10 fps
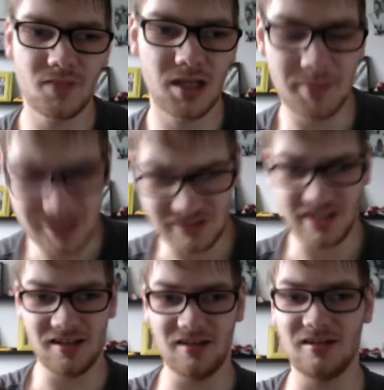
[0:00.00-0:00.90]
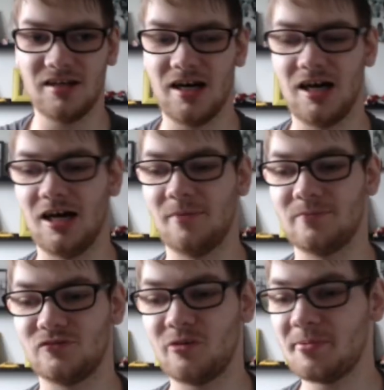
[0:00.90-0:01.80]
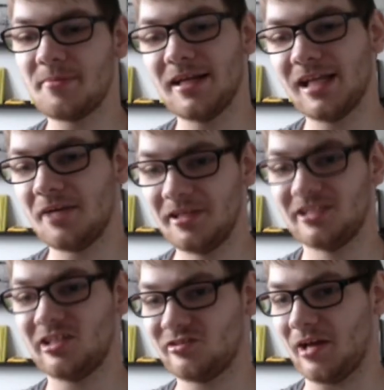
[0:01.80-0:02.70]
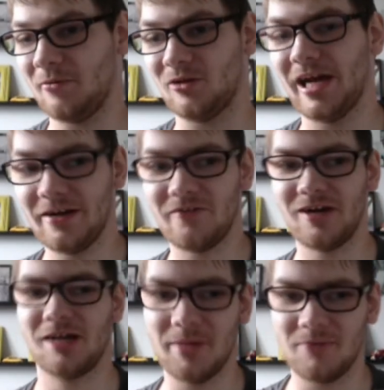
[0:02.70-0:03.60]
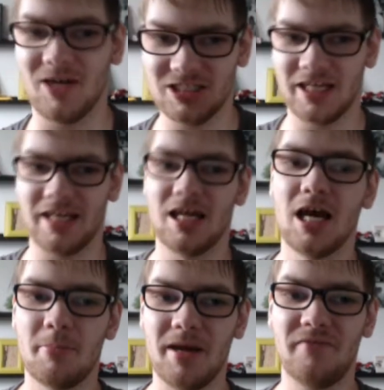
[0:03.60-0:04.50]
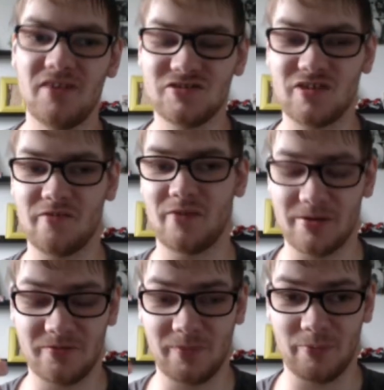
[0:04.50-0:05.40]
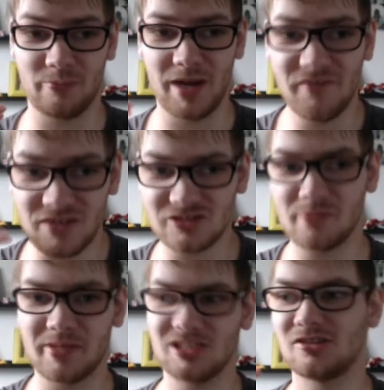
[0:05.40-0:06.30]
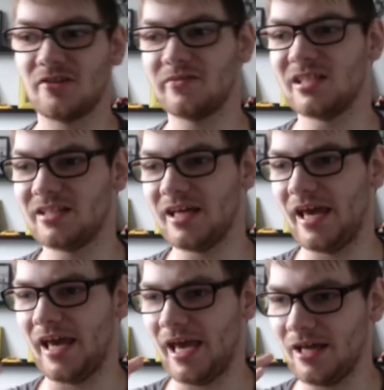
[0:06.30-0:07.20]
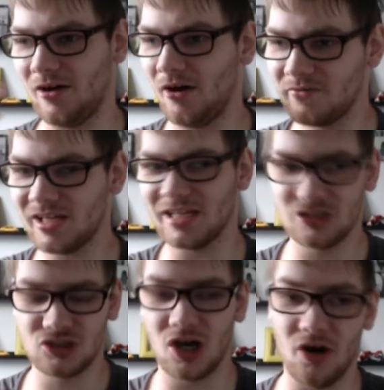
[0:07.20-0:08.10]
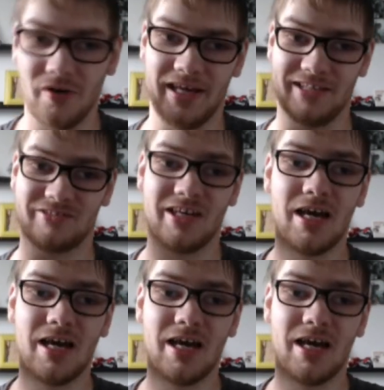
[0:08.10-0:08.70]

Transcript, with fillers: but still, um, Superman the Anime Series, I will highly recommend watching it. My first, uh, my first impressions of that uh, uh, of that show is